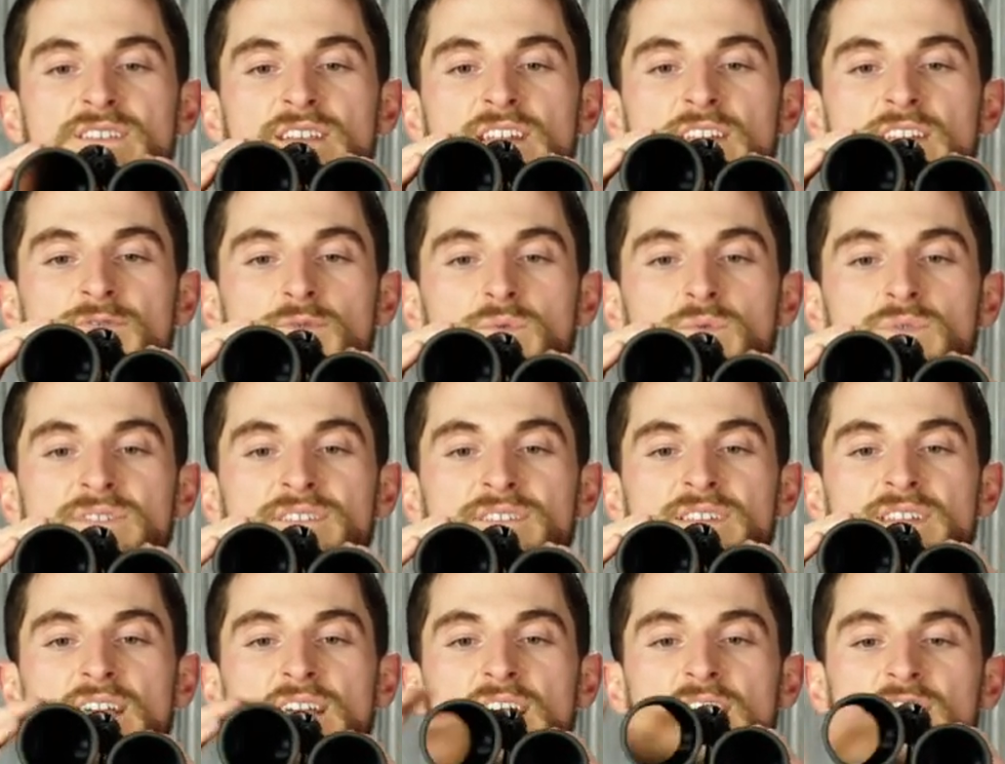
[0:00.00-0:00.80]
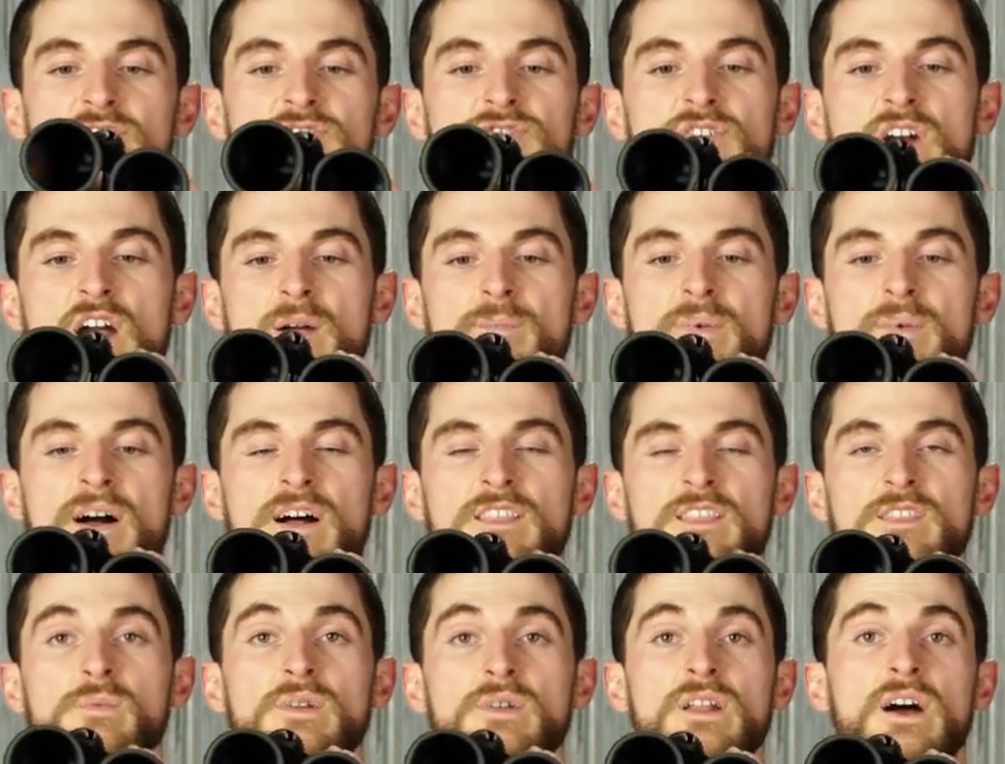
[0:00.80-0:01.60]
And if it were sitting on a
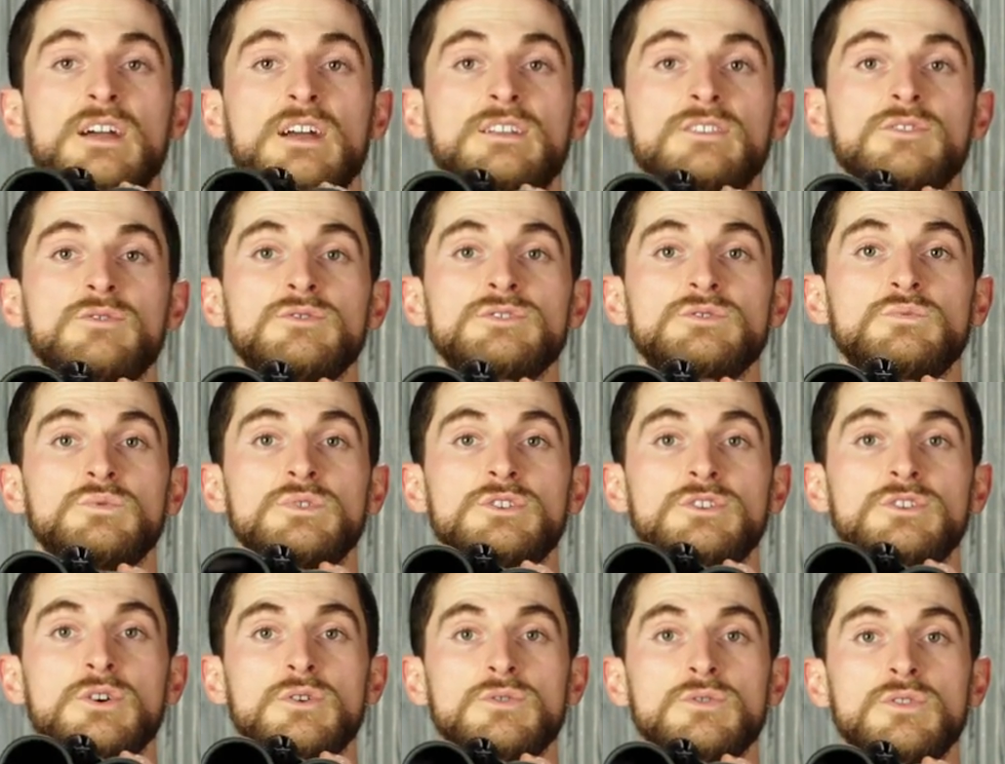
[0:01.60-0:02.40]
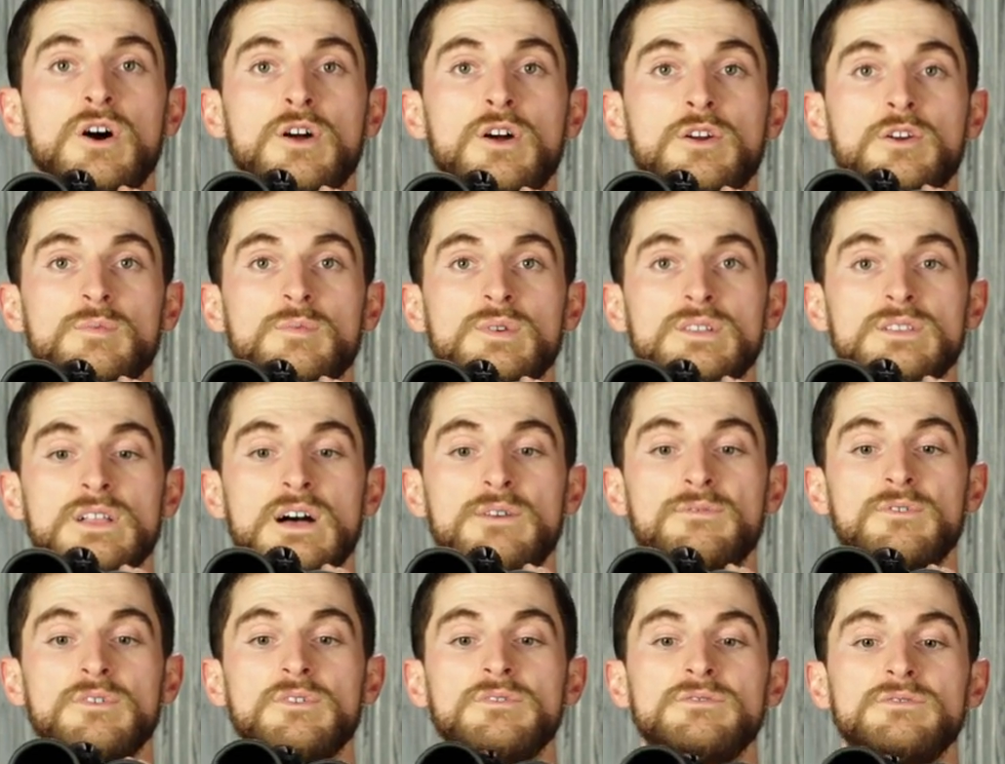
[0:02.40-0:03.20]
tripod, the binoculars would no longer be
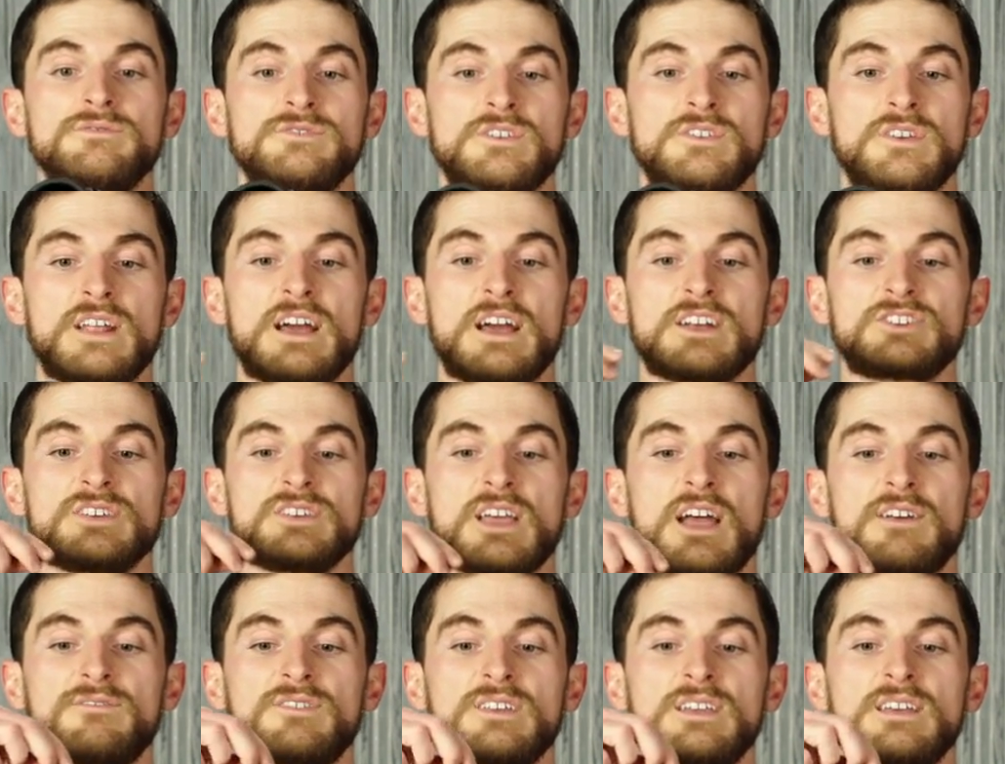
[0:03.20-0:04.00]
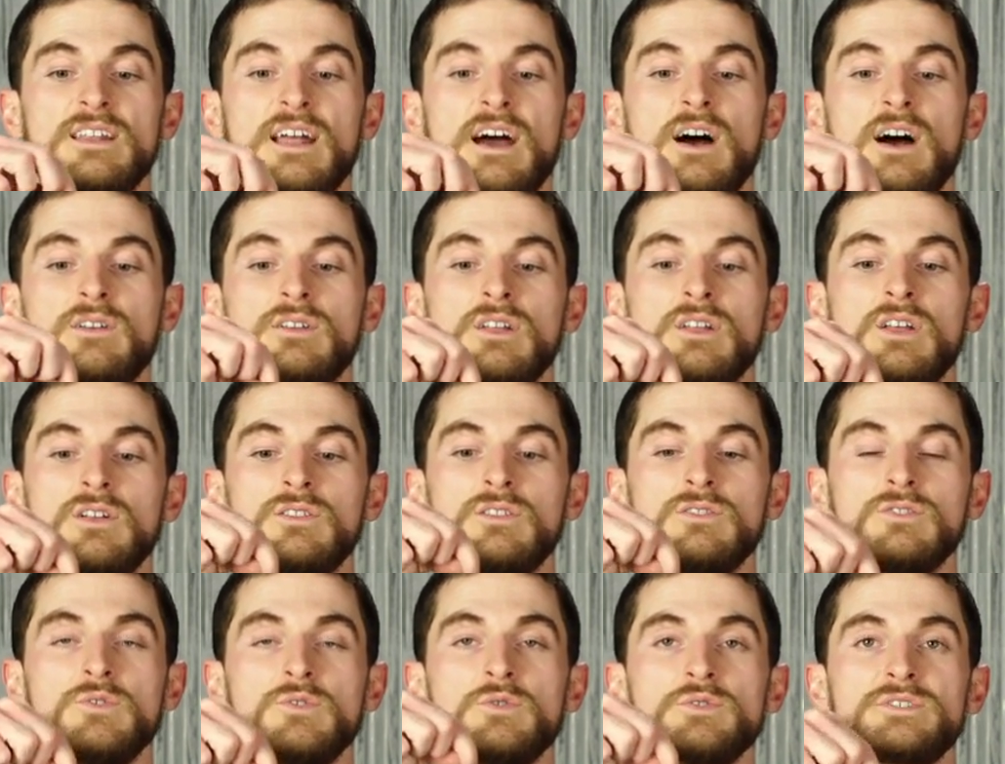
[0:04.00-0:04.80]
level. So you'd actually have to get out,
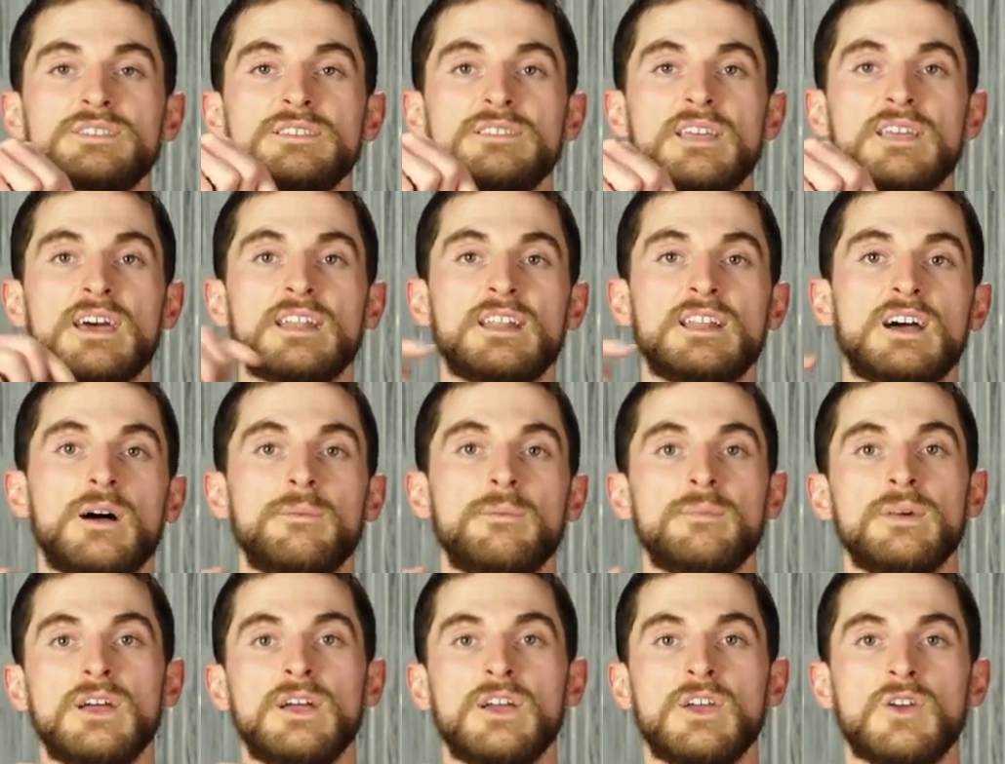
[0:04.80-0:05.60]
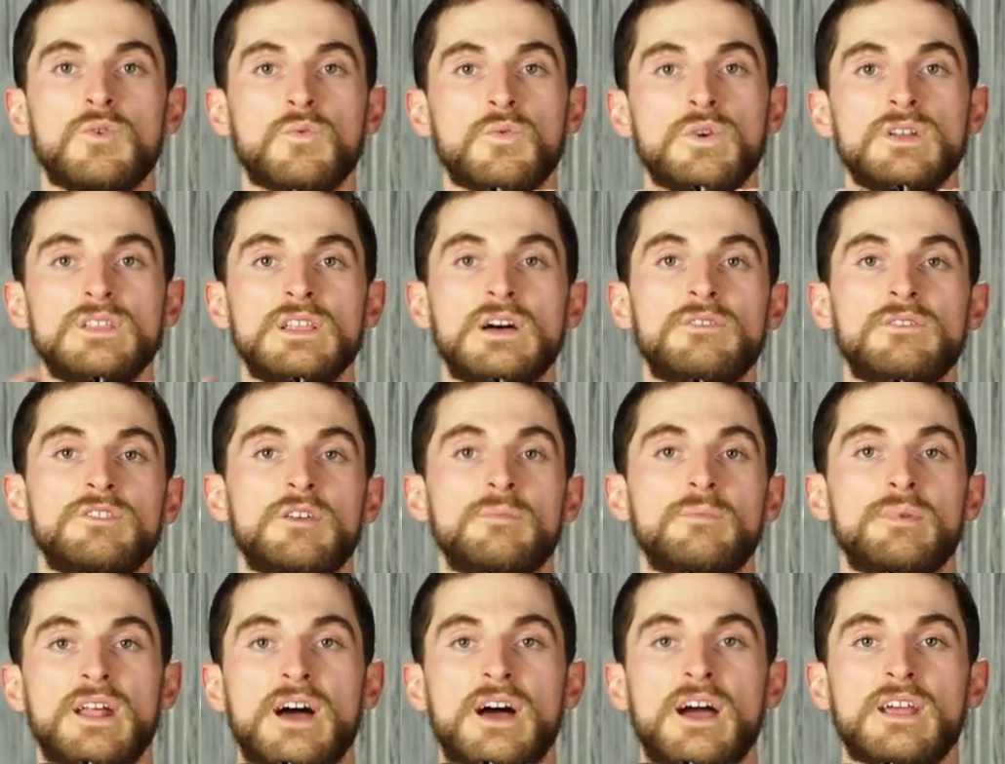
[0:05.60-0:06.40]
loosen that up, re-level
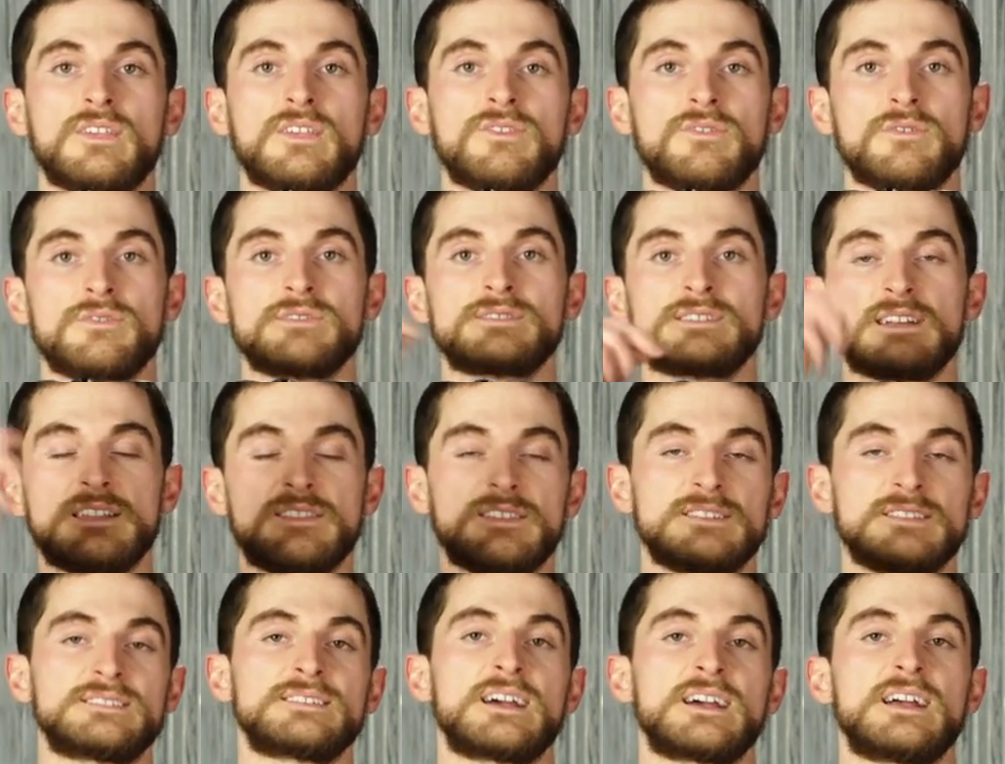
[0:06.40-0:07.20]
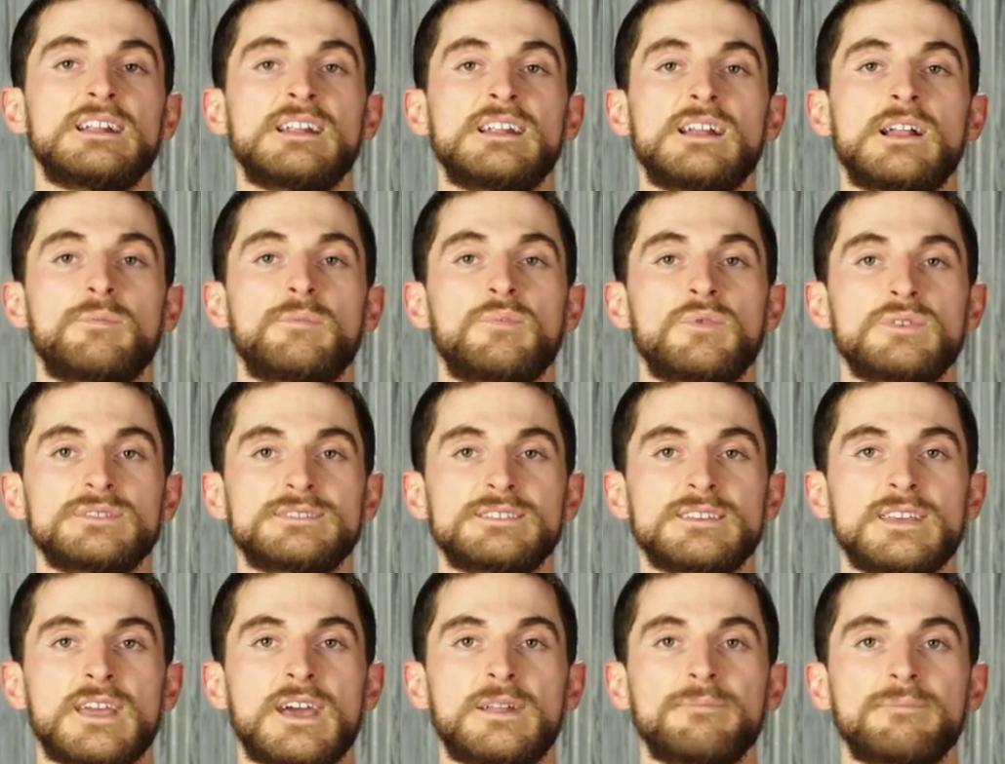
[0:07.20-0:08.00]
the binoculars, and then tighten it up
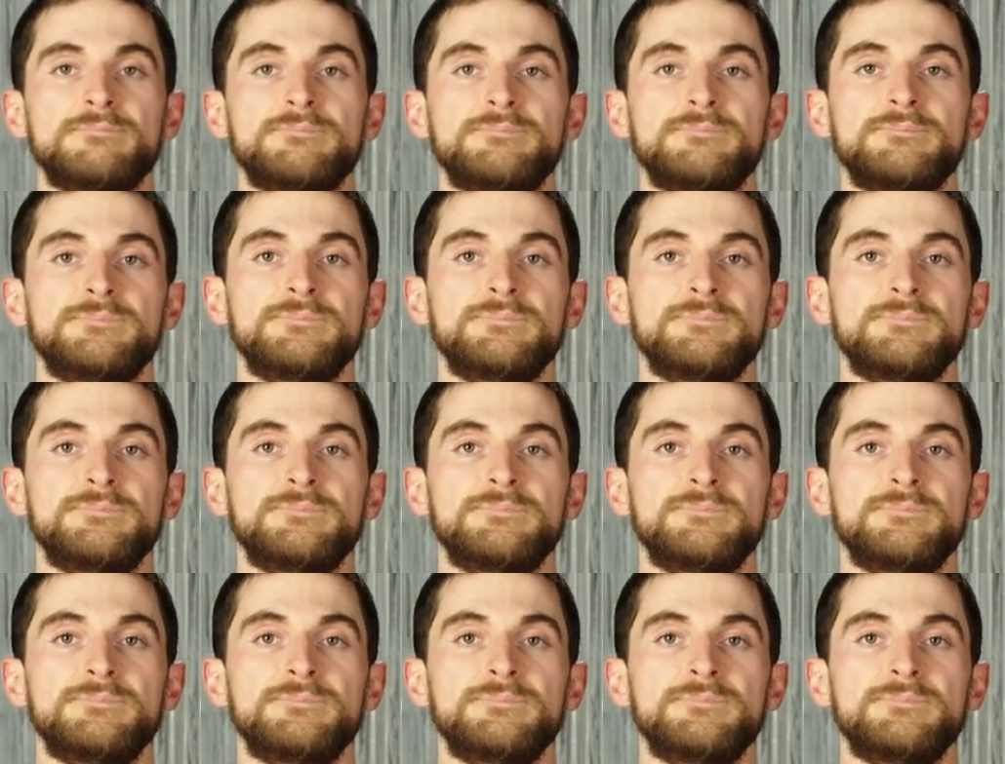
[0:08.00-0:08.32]
once again.